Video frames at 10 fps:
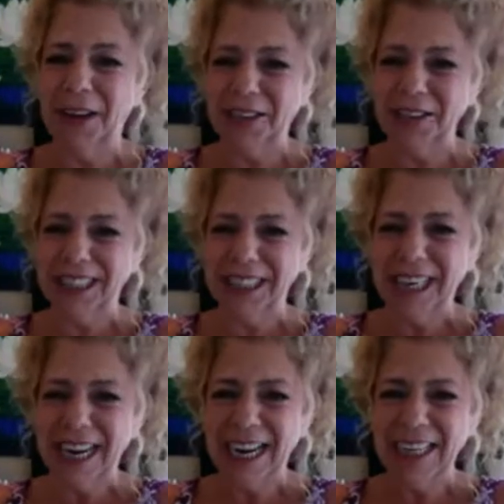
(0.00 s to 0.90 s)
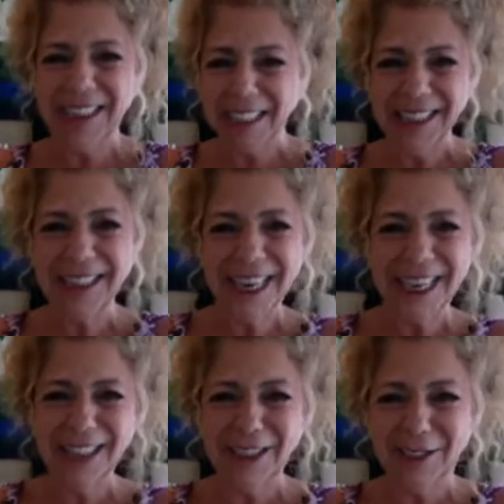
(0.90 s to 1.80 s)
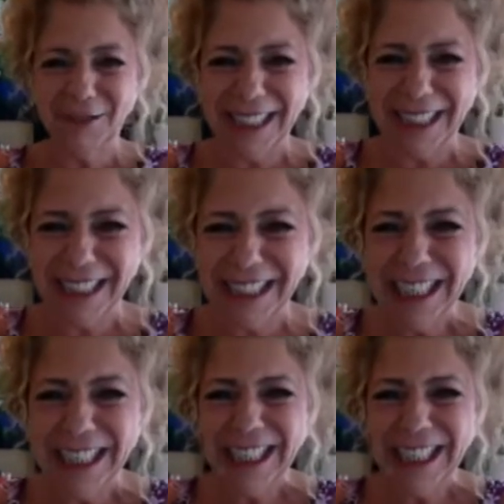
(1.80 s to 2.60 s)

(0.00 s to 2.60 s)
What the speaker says: artist and an international resident.